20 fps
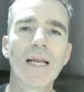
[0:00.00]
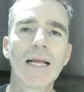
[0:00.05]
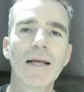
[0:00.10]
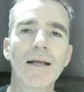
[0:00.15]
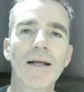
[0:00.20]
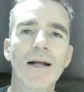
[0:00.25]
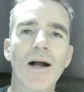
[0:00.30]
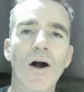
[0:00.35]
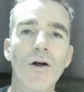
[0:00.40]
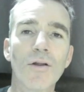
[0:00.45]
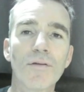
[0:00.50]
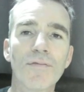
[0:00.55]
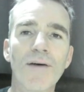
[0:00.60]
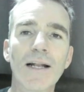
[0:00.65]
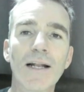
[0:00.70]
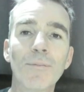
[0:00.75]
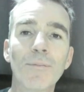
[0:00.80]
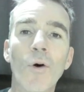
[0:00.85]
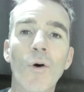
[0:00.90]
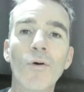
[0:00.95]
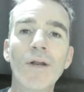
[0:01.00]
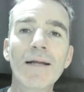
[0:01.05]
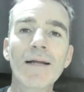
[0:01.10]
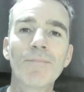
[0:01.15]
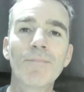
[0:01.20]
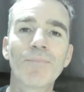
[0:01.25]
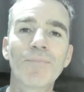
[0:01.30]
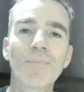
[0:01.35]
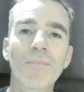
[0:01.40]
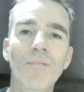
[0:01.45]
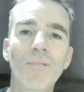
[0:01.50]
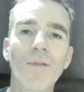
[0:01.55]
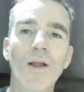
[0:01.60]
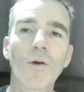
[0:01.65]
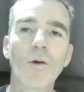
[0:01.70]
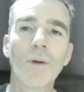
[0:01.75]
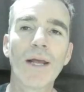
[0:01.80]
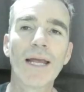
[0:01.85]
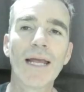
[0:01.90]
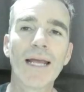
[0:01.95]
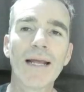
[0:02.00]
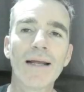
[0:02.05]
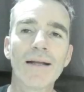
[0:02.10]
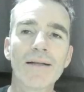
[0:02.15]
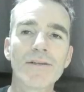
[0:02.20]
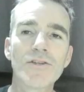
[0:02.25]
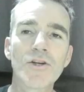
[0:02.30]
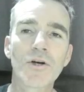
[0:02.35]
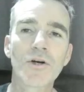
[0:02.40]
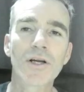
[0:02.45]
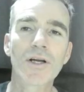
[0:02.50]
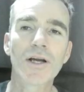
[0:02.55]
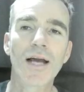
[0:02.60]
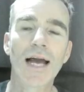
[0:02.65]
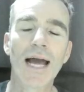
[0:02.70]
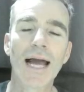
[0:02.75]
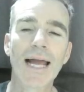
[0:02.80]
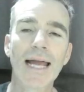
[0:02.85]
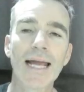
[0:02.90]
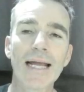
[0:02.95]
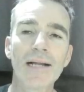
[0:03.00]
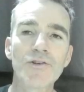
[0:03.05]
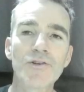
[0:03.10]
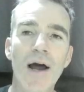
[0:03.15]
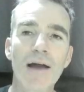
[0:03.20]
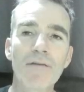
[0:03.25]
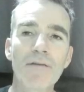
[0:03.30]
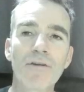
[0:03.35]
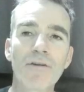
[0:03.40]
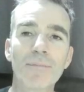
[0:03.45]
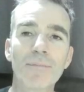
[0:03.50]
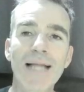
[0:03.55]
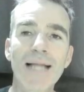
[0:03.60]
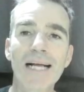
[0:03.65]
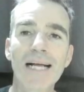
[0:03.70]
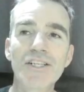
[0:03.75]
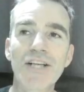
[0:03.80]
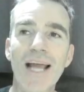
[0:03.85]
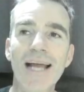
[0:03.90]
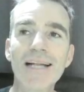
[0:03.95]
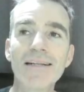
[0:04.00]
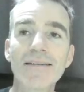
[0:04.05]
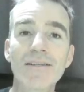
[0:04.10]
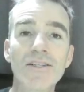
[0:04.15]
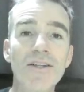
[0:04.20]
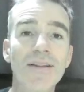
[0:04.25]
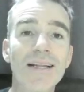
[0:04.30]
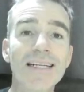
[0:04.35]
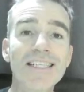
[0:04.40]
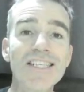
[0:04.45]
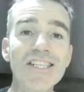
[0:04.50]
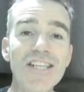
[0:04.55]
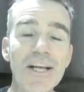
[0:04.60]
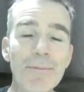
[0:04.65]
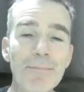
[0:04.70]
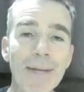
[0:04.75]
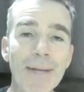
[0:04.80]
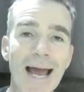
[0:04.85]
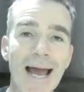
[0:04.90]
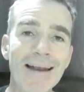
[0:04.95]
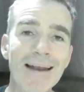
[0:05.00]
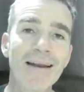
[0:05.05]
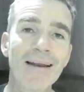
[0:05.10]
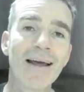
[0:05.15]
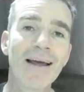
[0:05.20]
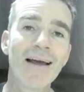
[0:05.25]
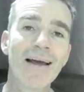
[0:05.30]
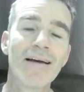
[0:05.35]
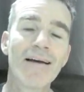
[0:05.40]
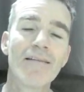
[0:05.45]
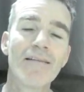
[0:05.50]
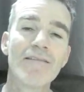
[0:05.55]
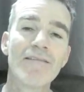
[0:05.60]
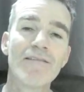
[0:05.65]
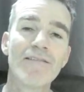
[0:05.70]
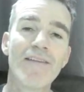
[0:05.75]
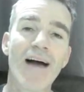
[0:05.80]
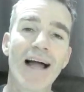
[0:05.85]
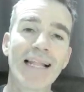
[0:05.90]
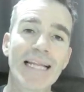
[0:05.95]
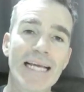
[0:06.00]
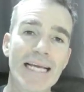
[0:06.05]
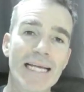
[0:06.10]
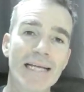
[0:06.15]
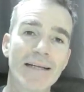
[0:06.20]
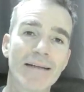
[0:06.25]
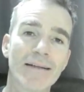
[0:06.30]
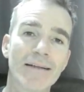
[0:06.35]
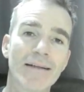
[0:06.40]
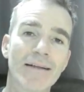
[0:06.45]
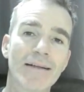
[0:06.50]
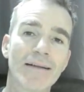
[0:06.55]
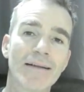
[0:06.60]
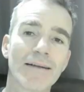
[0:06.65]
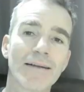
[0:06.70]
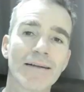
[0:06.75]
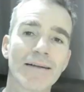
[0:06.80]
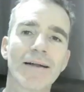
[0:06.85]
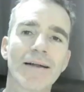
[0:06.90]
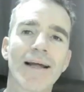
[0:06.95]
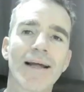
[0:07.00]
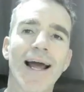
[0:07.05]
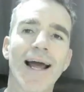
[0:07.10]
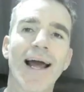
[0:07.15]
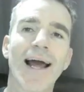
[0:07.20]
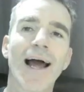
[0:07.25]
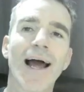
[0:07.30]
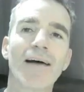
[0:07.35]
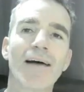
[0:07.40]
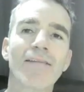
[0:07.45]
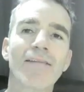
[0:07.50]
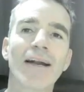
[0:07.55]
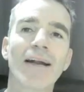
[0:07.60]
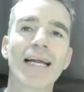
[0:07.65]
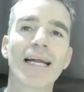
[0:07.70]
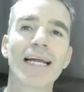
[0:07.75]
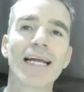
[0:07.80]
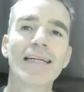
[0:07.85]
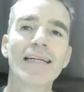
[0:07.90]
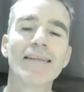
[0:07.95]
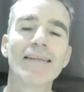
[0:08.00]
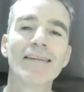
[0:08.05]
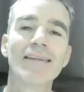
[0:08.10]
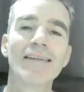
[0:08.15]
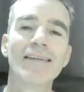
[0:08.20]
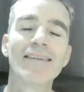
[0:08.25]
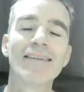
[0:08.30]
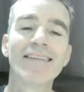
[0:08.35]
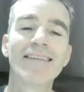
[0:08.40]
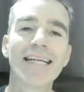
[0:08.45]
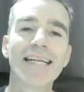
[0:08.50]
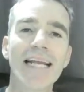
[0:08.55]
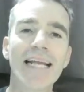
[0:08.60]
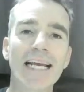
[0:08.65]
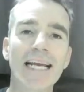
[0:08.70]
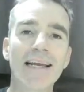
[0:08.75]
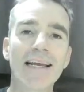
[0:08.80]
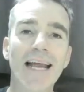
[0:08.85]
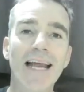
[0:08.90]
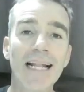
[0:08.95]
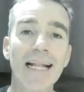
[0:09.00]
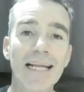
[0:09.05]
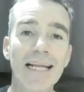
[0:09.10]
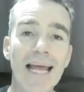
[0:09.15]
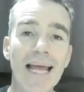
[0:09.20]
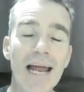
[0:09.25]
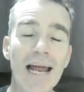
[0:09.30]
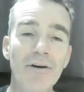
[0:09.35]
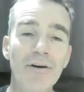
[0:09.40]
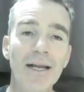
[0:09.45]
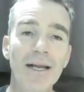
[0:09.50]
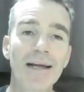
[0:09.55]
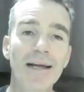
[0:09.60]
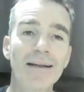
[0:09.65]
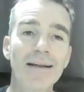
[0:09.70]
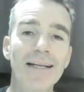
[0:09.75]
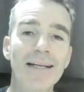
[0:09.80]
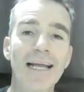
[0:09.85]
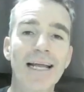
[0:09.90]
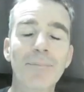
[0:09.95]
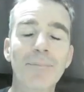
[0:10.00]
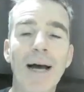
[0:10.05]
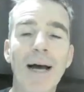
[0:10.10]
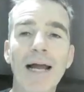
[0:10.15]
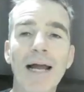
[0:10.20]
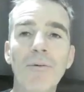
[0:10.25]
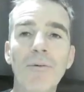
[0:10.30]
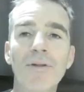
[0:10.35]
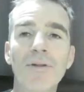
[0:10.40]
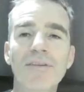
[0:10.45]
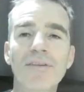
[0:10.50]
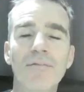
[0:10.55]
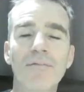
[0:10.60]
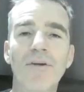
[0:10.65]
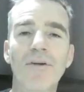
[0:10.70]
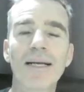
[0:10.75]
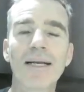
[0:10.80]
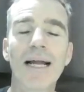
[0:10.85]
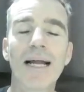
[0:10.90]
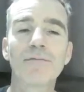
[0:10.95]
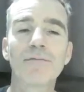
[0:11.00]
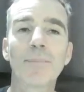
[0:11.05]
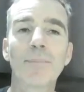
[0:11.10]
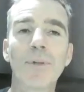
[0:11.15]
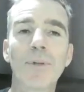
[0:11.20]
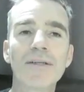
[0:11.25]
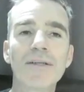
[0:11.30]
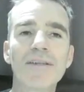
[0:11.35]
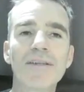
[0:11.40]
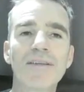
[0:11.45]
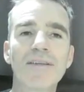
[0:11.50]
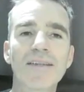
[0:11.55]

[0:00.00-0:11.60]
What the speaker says: On the final morning, we took a drive from Tashkent to the Chimgan Valley, a very scenic hilly area nearby with some very nice birds.